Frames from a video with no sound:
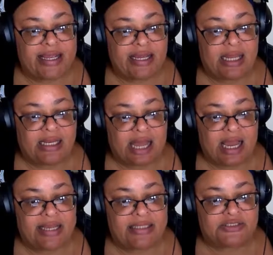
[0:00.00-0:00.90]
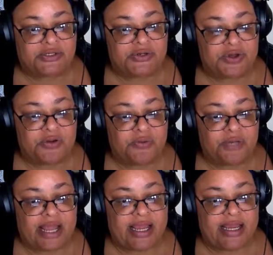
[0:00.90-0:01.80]
alliance known
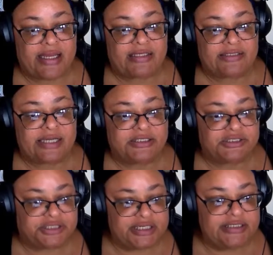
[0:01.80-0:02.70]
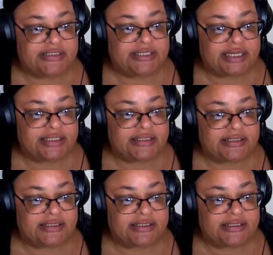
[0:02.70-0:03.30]
as G6